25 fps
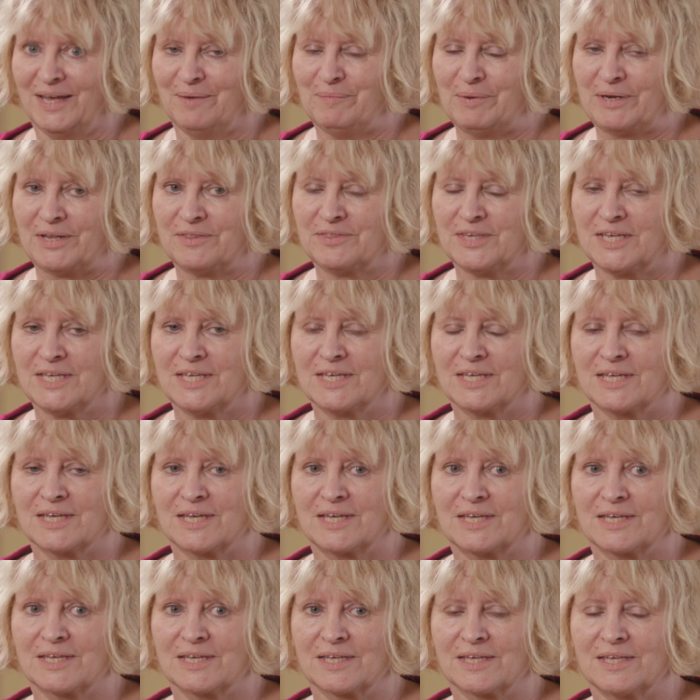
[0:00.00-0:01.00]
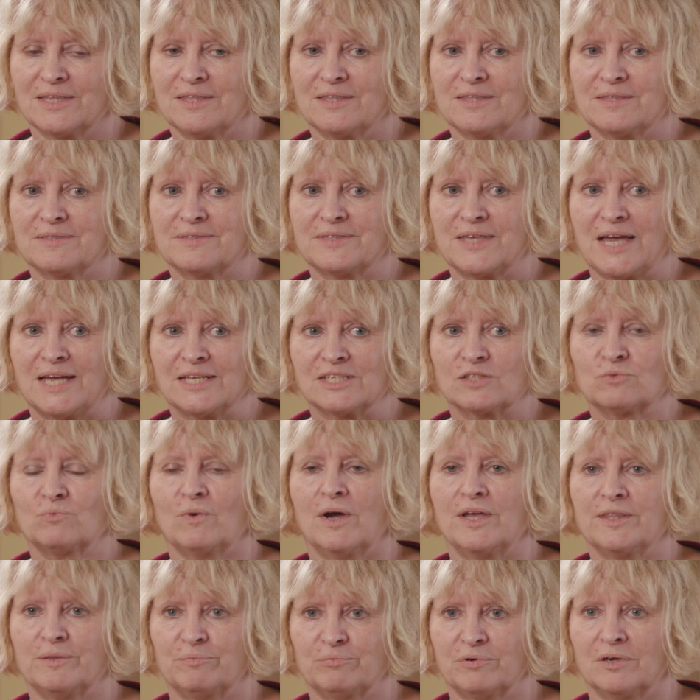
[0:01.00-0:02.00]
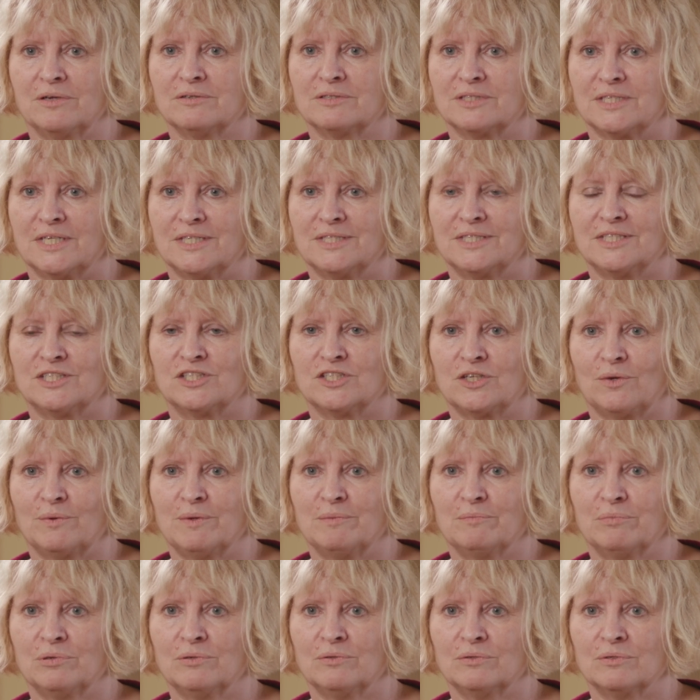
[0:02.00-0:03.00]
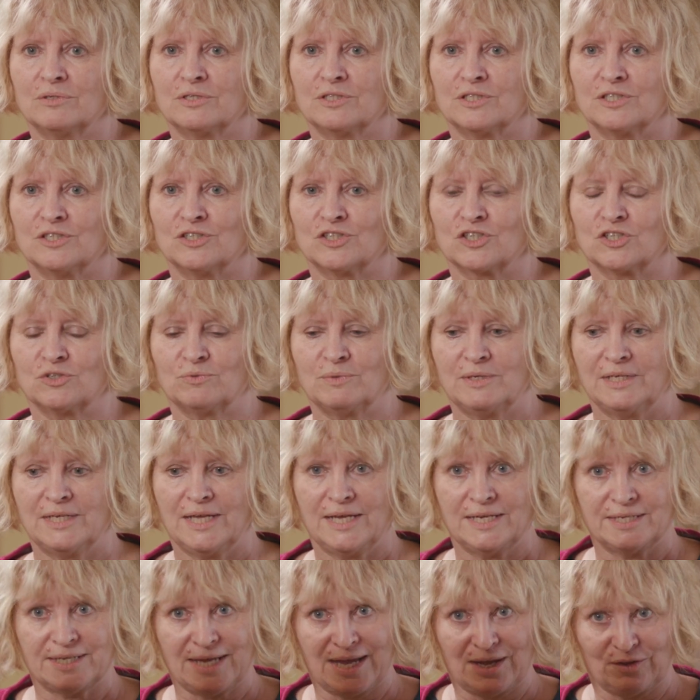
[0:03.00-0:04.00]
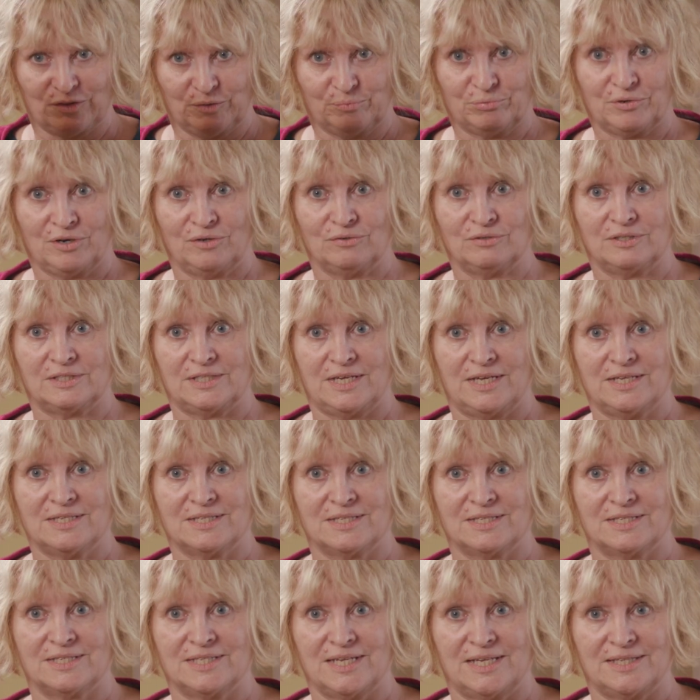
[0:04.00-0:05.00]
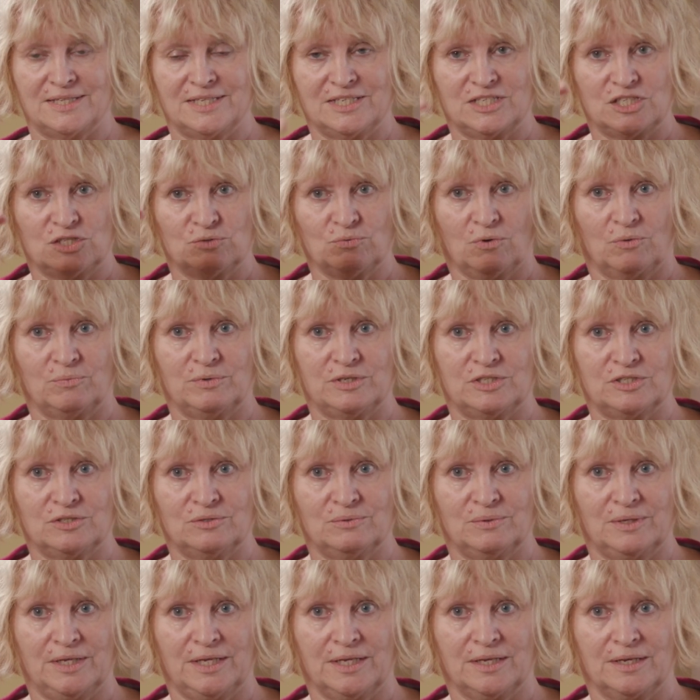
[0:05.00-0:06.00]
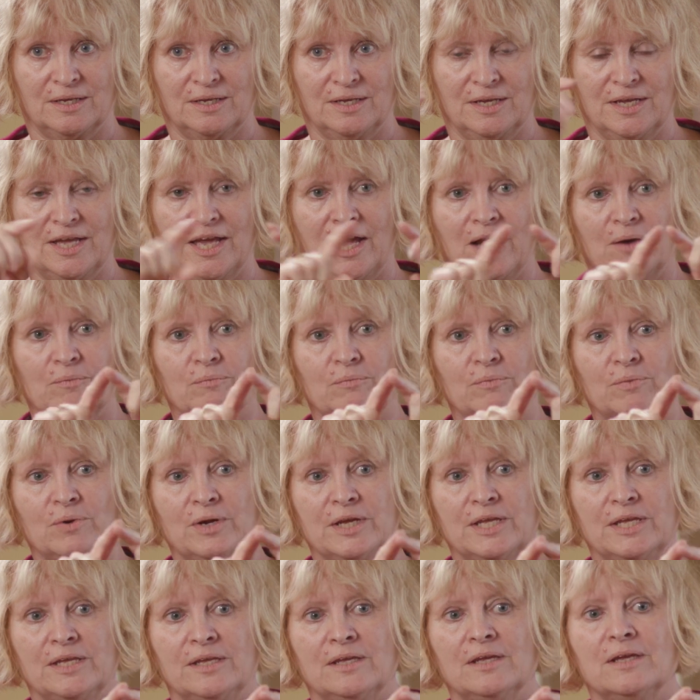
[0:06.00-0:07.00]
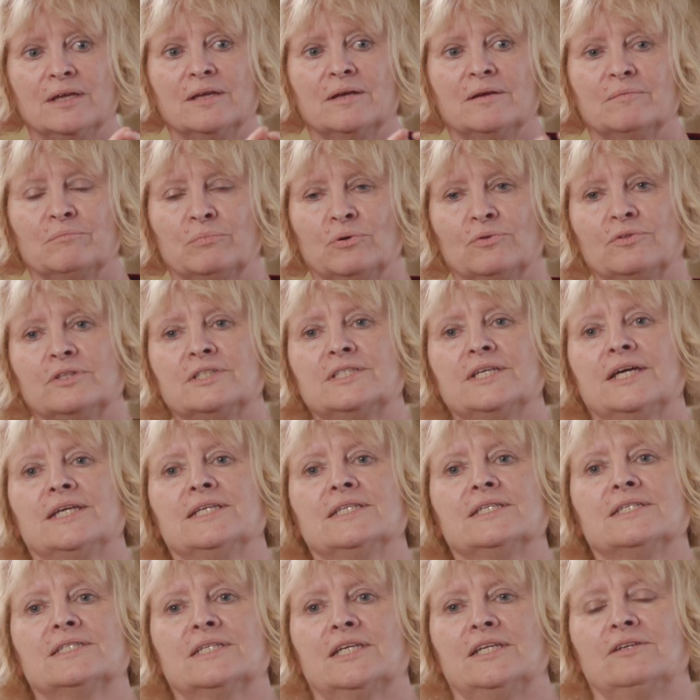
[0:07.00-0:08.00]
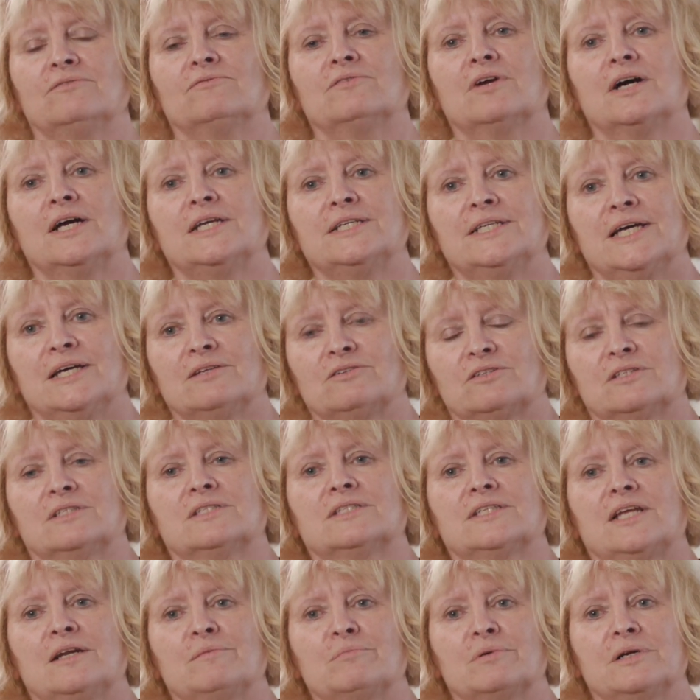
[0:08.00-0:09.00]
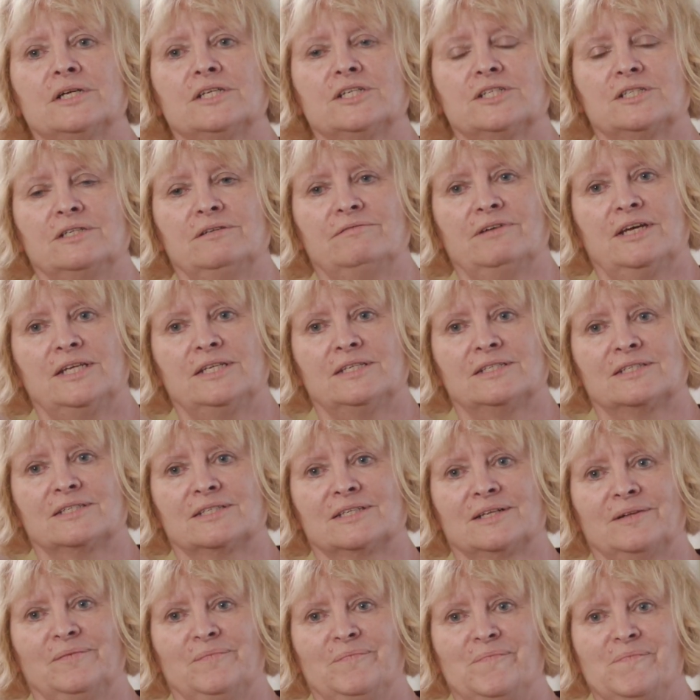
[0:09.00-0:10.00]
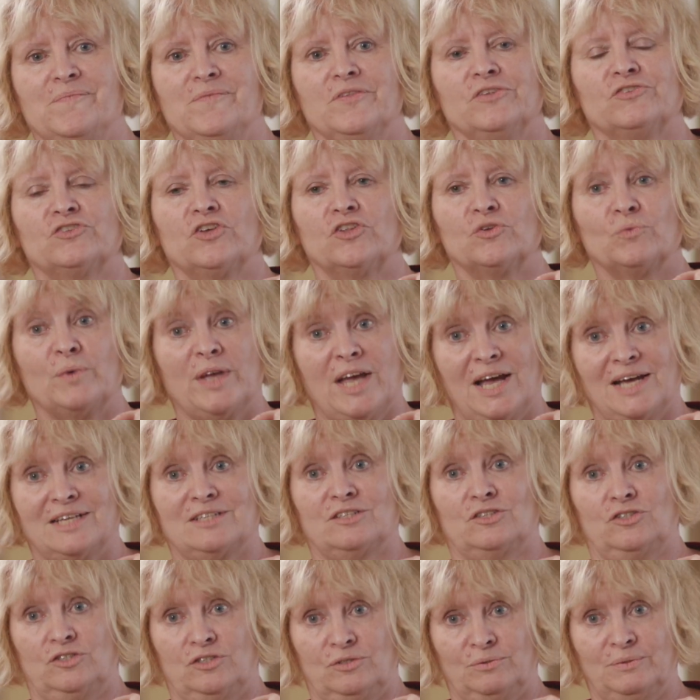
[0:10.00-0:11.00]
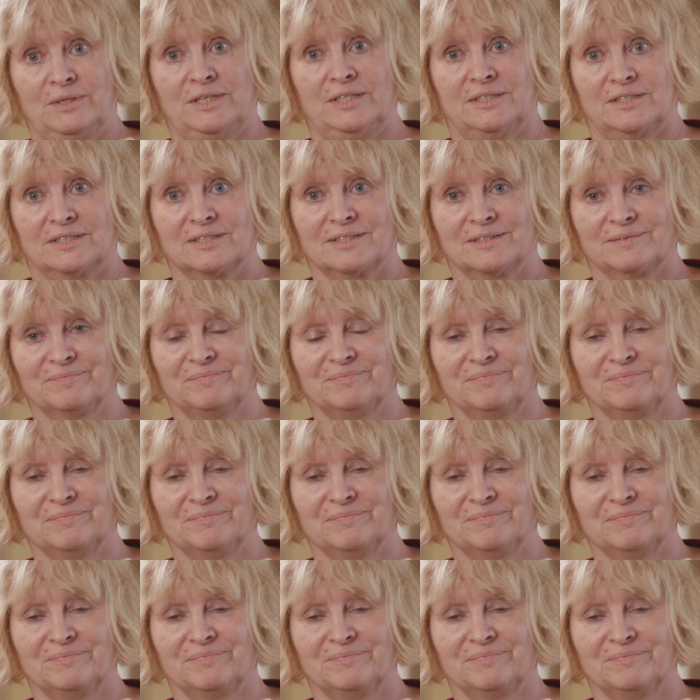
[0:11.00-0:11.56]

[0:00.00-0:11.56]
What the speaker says: But I think that's why the process is so important, because we laid out the process and said this is what we're doing, and we put the dates in right down to the celebration event so that we had to do it.